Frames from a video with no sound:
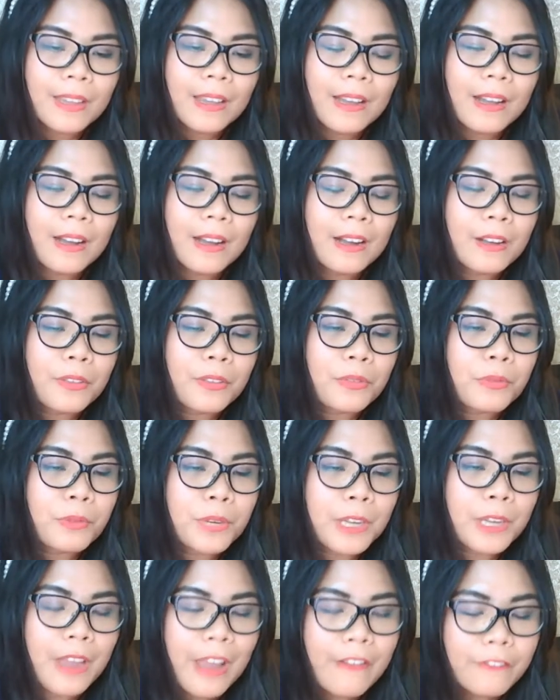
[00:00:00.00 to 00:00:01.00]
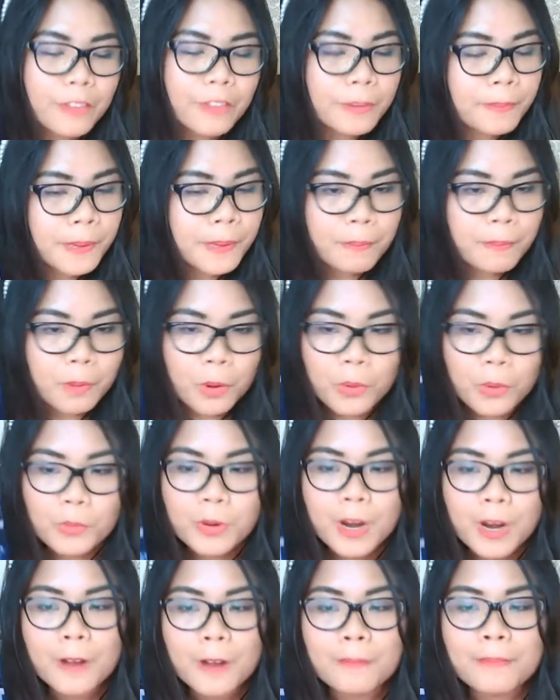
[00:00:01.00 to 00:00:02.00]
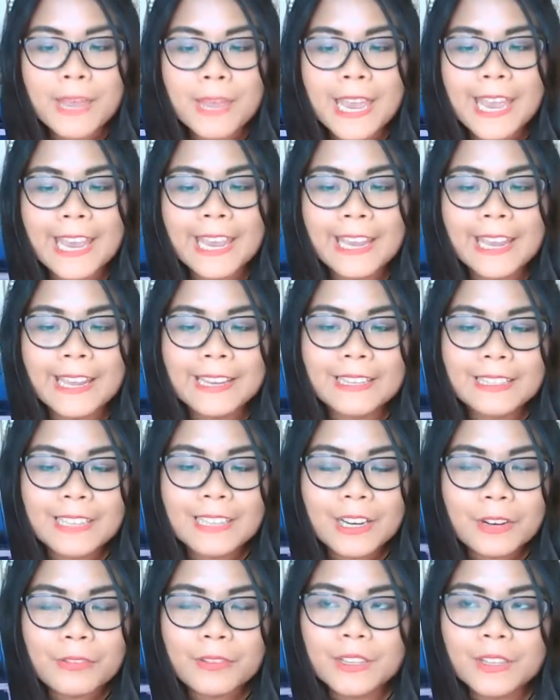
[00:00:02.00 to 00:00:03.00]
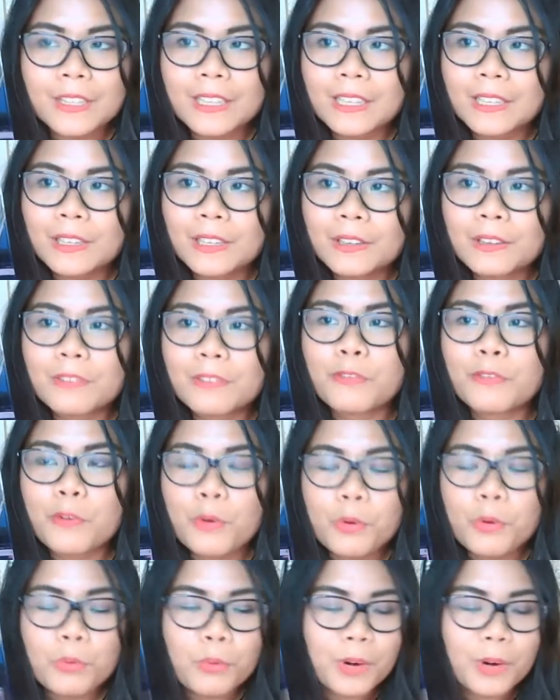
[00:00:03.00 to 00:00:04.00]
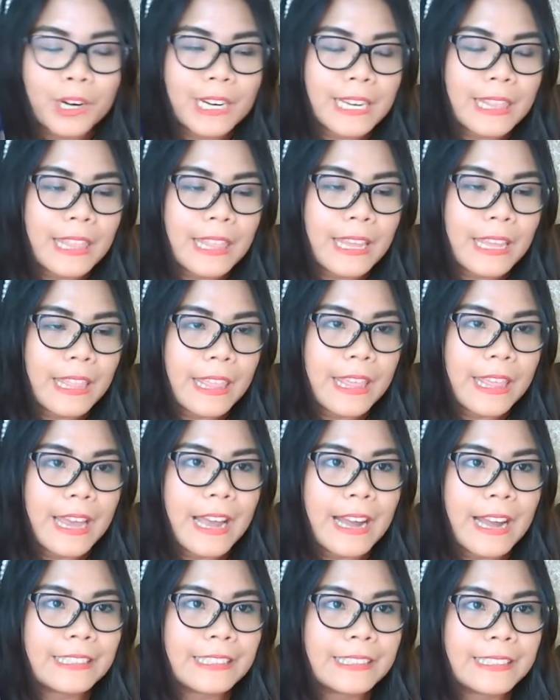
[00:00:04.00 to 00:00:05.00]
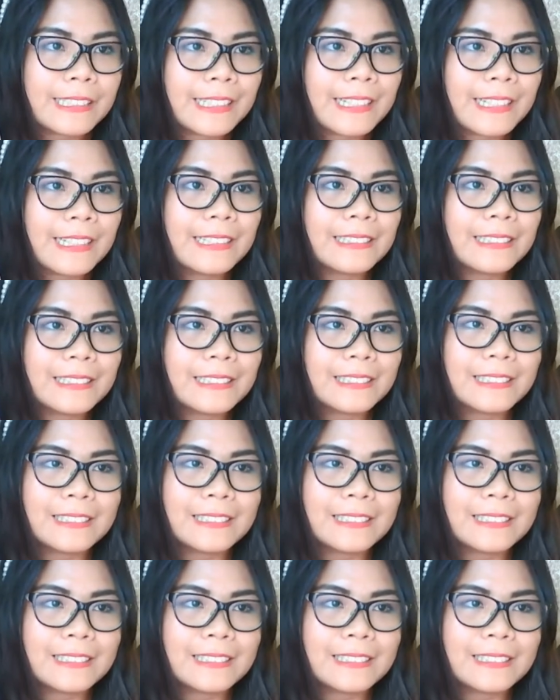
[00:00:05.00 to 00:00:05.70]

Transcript: through the MVP program, and I really look forward that